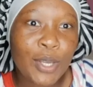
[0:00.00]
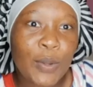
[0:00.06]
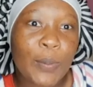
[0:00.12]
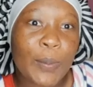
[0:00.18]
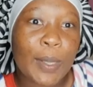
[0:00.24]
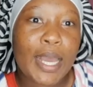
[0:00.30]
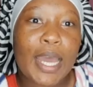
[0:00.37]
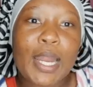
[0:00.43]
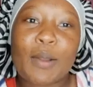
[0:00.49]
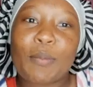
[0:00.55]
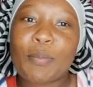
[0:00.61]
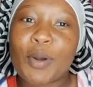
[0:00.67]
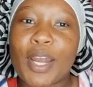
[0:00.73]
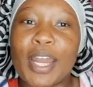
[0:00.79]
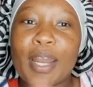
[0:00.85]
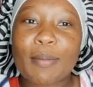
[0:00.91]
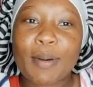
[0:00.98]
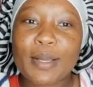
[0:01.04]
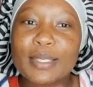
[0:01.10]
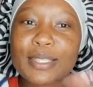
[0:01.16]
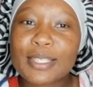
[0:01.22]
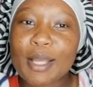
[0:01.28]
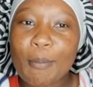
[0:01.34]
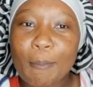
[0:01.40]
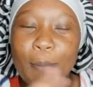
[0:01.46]
we kind of praying about
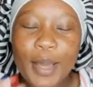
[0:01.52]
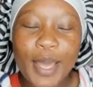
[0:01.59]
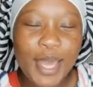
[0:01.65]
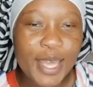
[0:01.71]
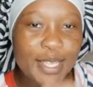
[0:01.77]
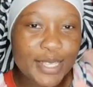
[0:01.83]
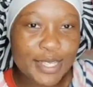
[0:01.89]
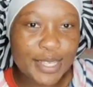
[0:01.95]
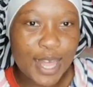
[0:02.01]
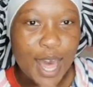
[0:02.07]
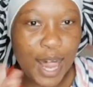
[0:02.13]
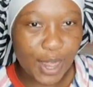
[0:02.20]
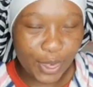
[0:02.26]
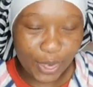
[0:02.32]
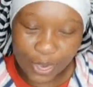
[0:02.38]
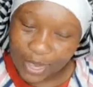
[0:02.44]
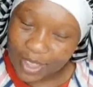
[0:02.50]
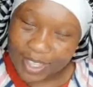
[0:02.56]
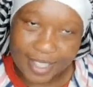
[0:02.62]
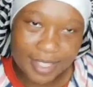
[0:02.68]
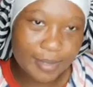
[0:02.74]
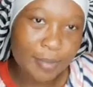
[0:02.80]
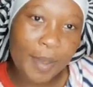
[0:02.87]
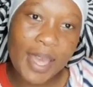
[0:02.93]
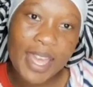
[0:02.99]
some personal things,
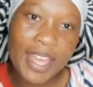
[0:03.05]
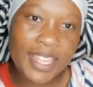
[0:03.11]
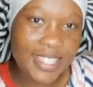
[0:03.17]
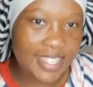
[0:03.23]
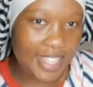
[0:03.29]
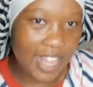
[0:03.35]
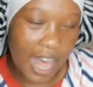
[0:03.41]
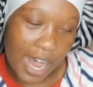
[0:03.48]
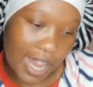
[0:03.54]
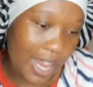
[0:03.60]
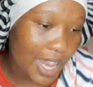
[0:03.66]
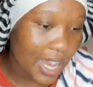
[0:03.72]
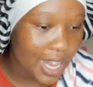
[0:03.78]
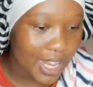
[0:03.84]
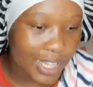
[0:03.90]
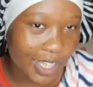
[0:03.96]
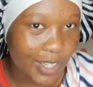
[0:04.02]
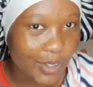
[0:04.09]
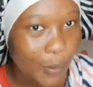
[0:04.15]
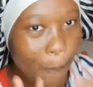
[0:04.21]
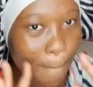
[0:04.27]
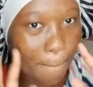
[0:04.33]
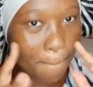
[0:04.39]
personal, you know,